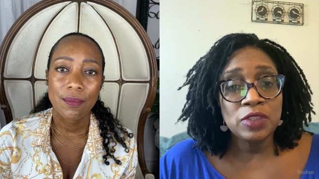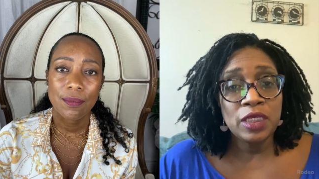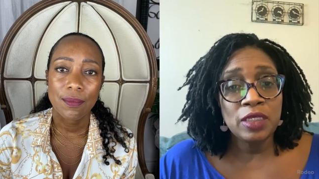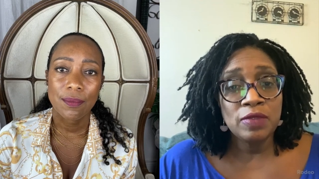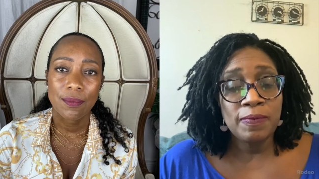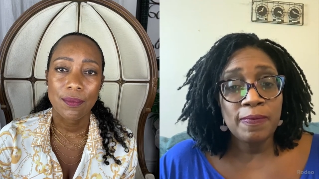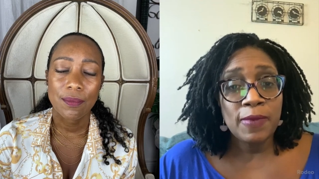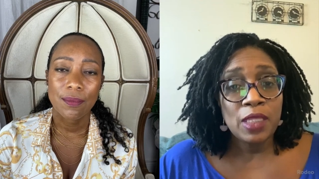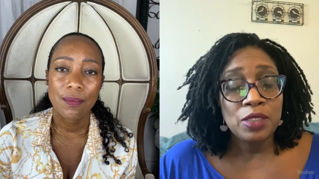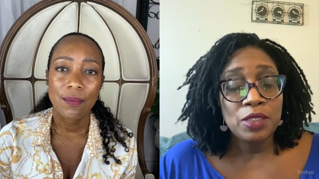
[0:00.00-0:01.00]
Speaker 1: first thing,
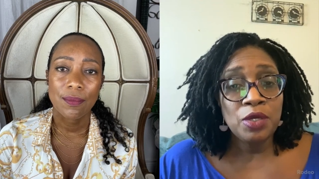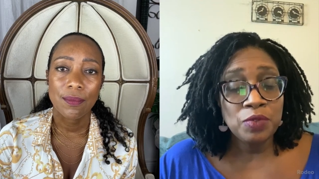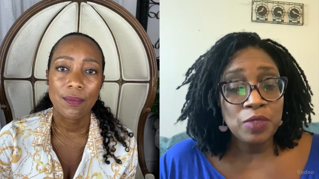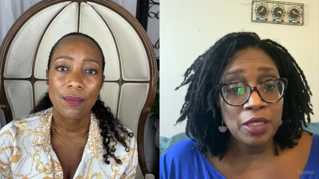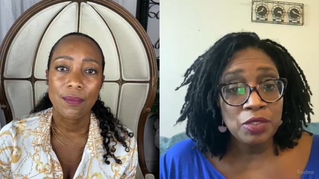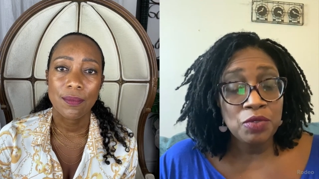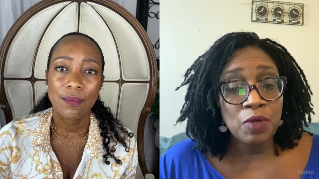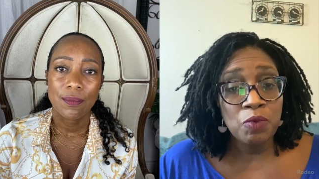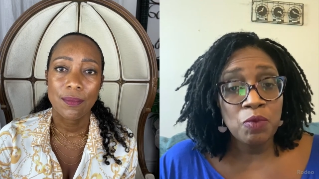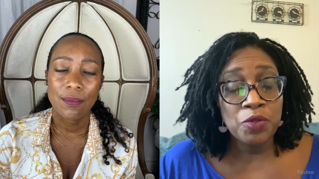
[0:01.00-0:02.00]
know that
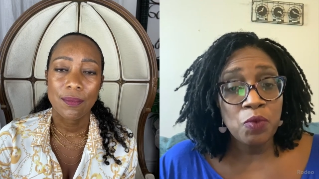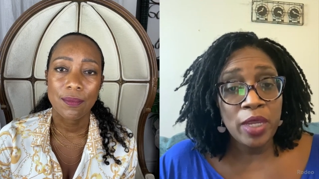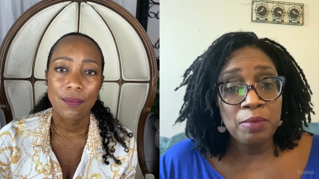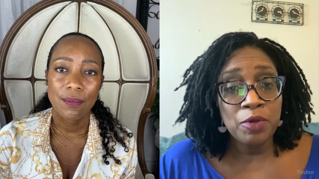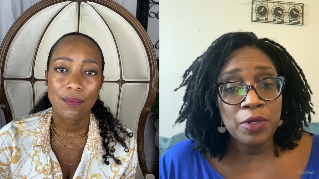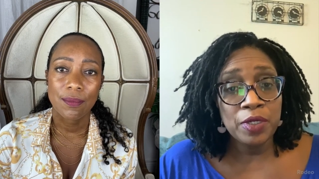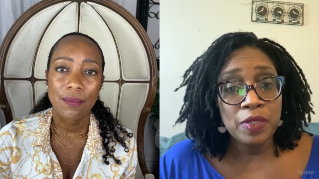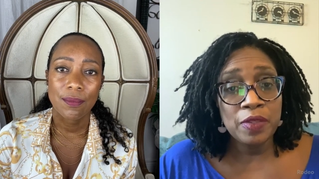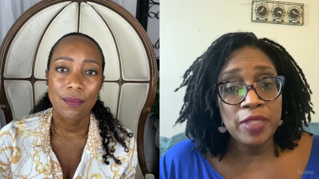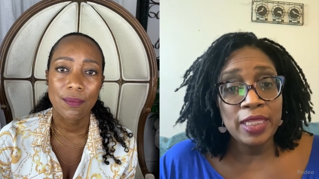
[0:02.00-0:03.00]
you are worth way
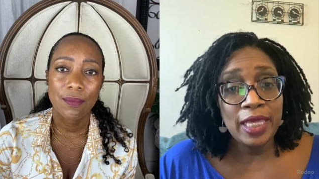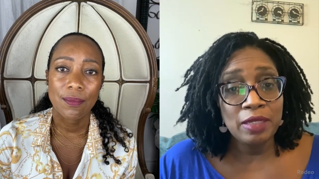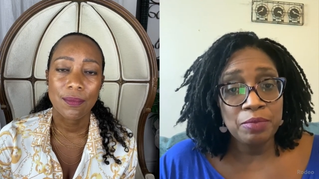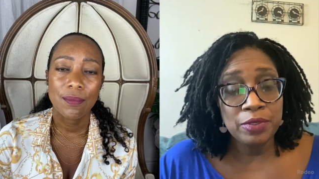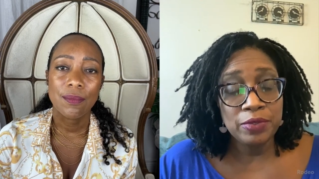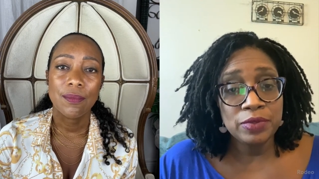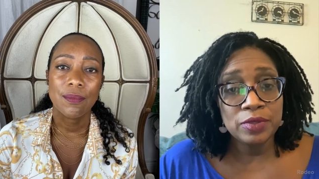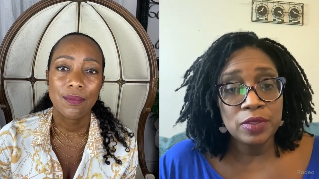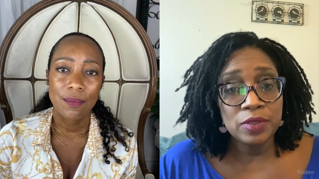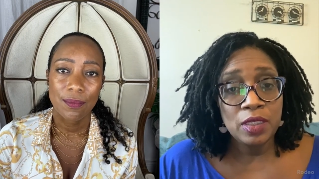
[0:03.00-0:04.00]
more than that
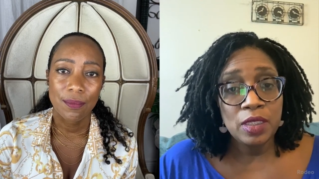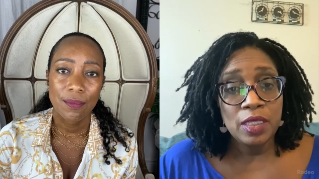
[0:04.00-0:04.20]
abuse,